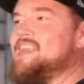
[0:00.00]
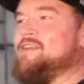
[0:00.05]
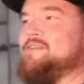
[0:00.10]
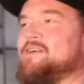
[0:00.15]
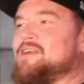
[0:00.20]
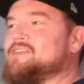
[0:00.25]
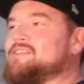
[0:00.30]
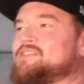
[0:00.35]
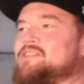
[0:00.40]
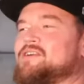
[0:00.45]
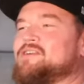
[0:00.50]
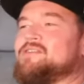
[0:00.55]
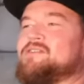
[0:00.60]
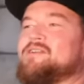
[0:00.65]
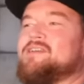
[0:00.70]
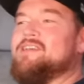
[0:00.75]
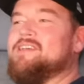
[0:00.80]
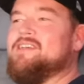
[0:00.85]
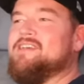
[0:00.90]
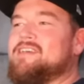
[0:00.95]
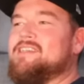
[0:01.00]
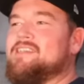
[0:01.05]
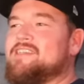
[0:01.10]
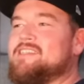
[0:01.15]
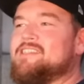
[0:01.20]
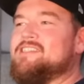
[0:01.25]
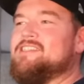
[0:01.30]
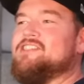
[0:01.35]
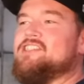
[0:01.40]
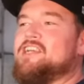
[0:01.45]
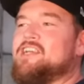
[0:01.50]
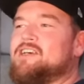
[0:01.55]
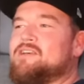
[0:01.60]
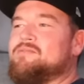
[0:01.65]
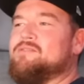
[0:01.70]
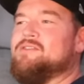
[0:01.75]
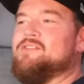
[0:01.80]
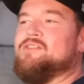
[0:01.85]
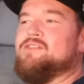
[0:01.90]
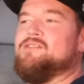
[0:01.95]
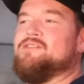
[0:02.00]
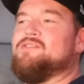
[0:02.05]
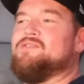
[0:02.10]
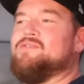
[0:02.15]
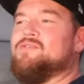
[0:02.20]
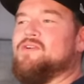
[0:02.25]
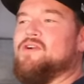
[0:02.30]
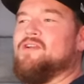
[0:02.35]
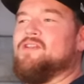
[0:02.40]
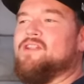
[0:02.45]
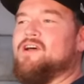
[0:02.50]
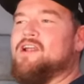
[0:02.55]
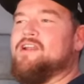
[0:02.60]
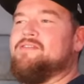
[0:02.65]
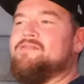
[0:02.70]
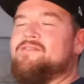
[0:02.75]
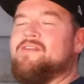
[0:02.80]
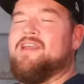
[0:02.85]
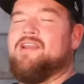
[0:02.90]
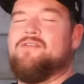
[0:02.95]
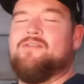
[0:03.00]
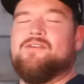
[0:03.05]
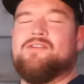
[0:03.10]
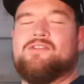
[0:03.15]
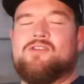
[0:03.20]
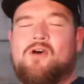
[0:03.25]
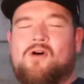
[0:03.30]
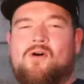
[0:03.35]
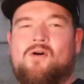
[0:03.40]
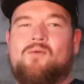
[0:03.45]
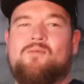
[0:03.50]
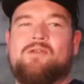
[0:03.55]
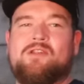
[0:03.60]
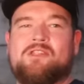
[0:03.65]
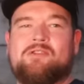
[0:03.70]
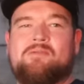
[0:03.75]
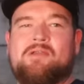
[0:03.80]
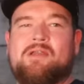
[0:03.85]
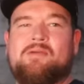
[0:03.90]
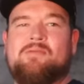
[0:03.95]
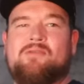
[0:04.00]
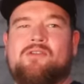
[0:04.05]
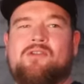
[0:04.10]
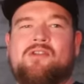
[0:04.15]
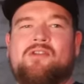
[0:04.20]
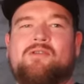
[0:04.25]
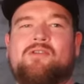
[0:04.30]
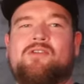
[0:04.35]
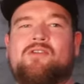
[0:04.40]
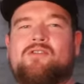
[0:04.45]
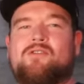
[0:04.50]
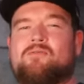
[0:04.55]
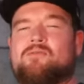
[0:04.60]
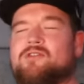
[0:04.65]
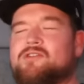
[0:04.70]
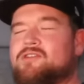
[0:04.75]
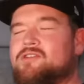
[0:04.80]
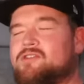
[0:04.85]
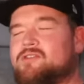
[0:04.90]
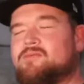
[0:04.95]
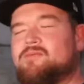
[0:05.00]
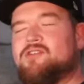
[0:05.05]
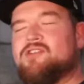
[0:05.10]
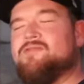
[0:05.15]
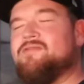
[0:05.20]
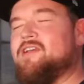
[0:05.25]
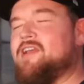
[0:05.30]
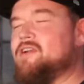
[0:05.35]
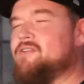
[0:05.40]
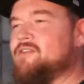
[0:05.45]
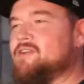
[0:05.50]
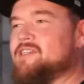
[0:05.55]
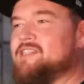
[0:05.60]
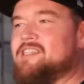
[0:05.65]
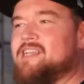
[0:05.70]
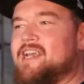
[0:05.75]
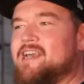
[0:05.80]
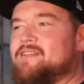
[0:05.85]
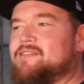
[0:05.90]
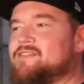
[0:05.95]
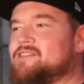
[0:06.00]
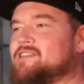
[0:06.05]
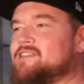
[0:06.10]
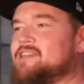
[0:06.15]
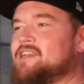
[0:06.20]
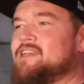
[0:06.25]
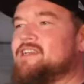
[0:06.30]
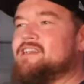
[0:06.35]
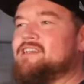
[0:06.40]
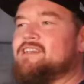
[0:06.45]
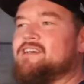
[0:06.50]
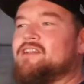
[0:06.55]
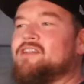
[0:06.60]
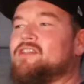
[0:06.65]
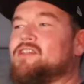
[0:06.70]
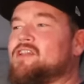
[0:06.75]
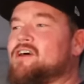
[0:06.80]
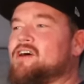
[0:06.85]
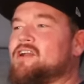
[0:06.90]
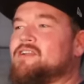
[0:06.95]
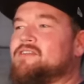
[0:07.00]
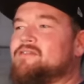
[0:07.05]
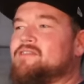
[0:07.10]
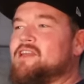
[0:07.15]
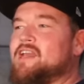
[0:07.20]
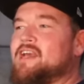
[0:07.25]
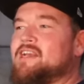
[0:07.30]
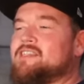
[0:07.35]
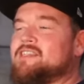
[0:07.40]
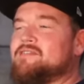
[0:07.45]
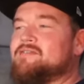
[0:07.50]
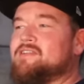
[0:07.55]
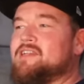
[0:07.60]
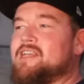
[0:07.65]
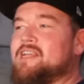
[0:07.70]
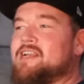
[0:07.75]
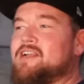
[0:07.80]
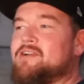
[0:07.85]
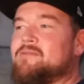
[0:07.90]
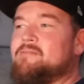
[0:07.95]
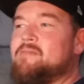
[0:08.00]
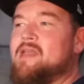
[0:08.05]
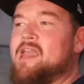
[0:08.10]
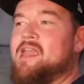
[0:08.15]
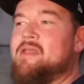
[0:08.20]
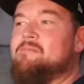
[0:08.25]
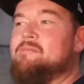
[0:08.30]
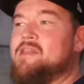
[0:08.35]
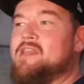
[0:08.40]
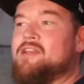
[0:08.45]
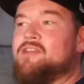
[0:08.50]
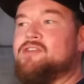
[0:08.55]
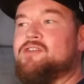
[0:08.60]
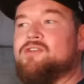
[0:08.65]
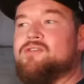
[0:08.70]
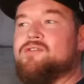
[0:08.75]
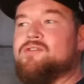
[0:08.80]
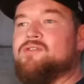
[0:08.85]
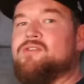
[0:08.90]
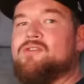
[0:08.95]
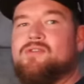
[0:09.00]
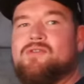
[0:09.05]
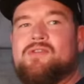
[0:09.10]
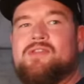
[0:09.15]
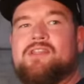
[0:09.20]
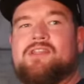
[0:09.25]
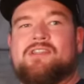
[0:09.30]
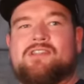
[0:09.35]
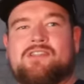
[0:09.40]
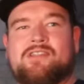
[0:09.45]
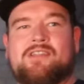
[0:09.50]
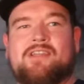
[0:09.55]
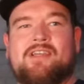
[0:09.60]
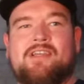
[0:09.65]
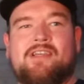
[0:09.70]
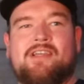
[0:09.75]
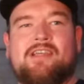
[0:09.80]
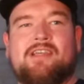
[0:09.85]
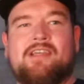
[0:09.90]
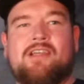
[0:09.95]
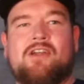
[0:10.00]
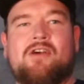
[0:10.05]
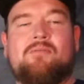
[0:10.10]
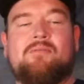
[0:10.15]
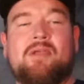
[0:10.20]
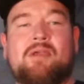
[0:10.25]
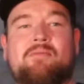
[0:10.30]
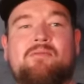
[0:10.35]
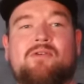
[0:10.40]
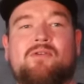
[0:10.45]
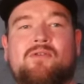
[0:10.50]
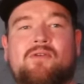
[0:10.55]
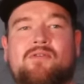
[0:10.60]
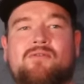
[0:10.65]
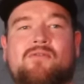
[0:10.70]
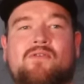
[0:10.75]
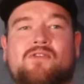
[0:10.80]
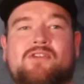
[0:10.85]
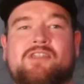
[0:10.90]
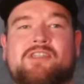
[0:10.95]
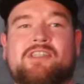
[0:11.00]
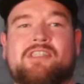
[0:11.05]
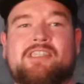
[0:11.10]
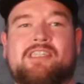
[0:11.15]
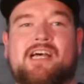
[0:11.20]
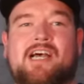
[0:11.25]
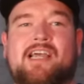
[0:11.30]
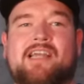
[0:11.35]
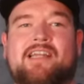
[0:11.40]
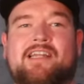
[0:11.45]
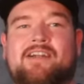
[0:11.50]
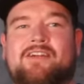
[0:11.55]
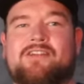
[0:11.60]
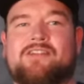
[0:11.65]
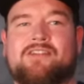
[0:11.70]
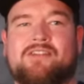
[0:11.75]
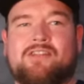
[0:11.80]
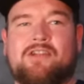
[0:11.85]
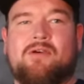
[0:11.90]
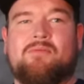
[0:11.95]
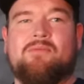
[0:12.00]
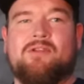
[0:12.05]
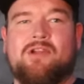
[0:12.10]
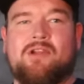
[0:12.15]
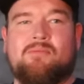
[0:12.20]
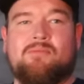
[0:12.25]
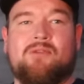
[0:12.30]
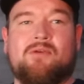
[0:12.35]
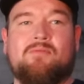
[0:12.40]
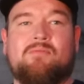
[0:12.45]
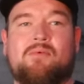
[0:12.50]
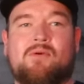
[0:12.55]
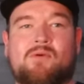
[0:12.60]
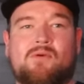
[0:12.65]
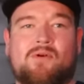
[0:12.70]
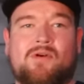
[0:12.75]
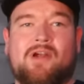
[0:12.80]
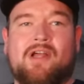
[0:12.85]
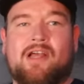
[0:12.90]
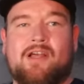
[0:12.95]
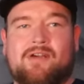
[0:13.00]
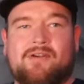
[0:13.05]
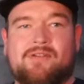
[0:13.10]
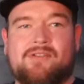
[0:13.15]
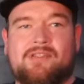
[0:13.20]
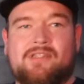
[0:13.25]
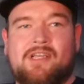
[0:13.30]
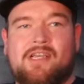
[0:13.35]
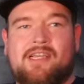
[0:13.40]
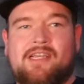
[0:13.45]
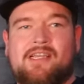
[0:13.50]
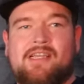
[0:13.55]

anyway so this jail was used for a lot of vagrants homeless people numerous numerous vagrant deaths a lot of the activity here may be due to these you know people who unfortunately died here until they opened up the poorhouse